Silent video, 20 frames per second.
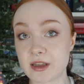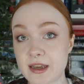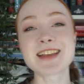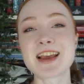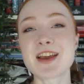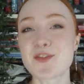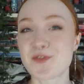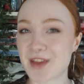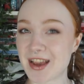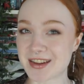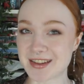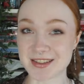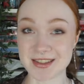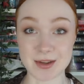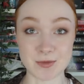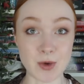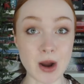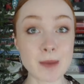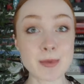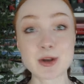A fantasy
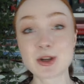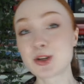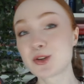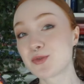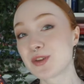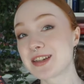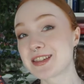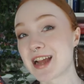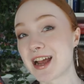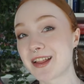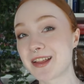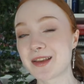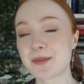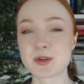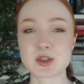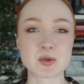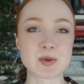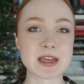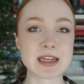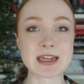Robin Hood retelling
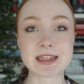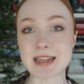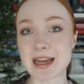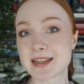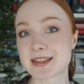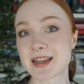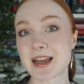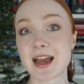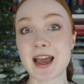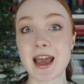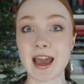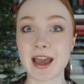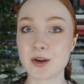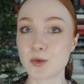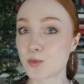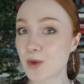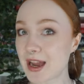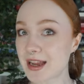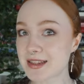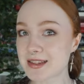between Tessa and
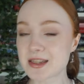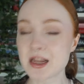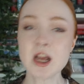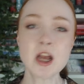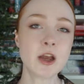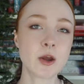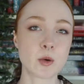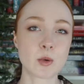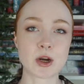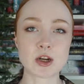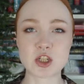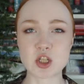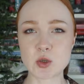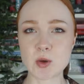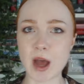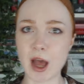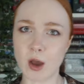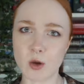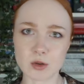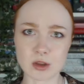West, who are two
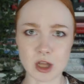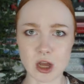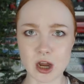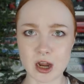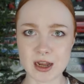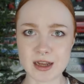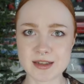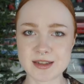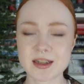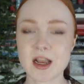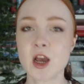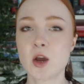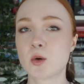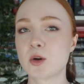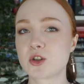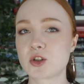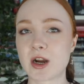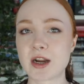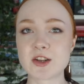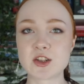outlaws who are
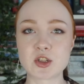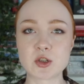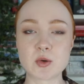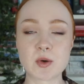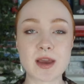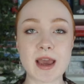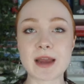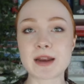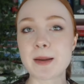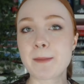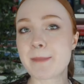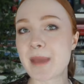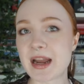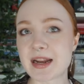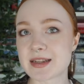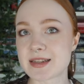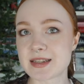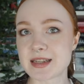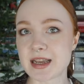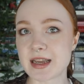trying to get a
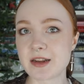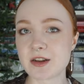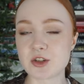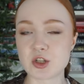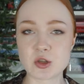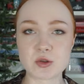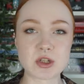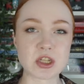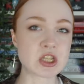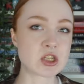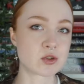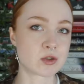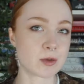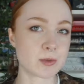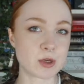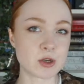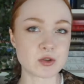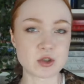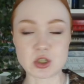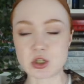medicine to
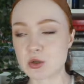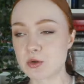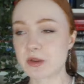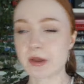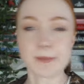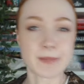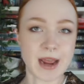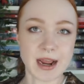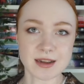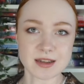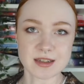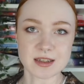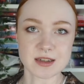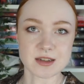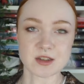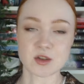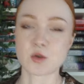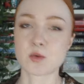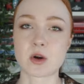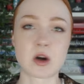distribute to the
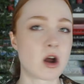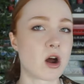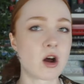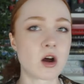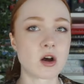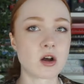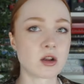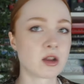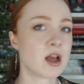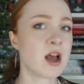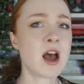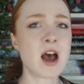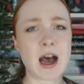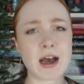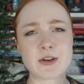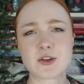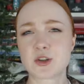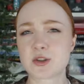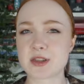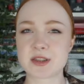masses who are all
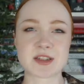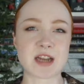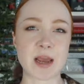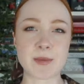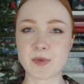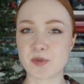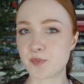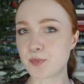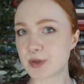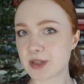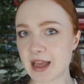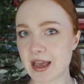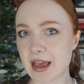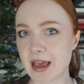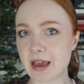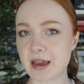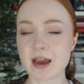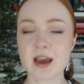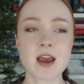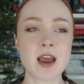under this type of
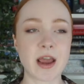plague.